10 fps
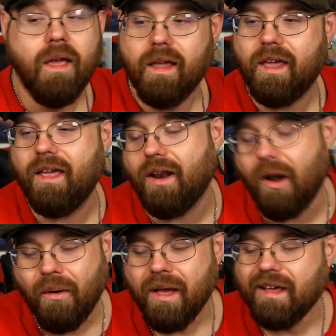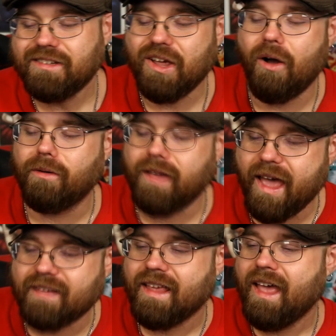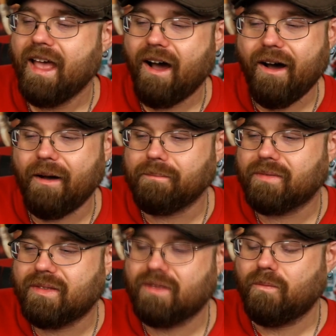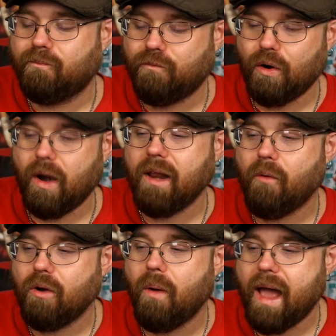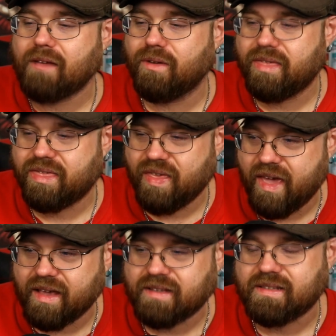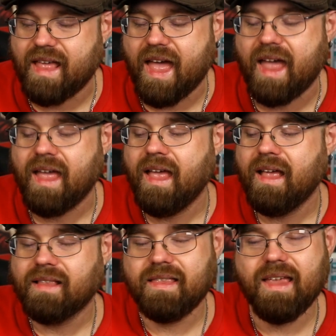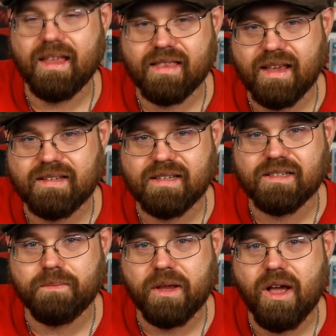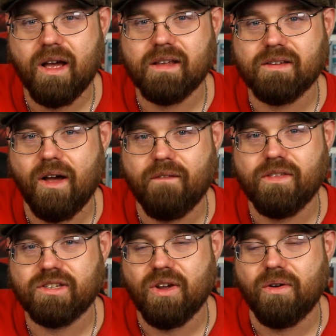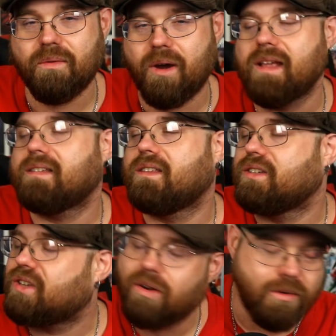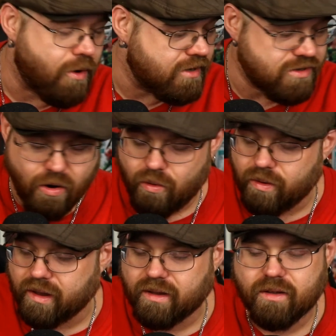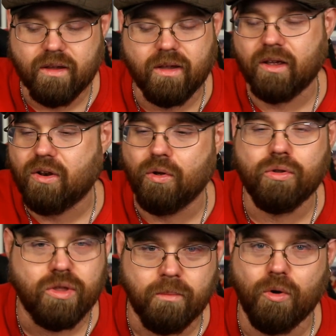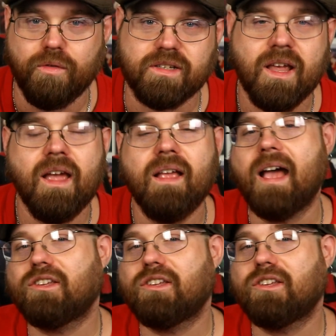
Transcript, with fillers: You know? So, yes, um, for anyone who actually thinks that th- this is because of the Sony rights, the Sony rights only include the movies. That's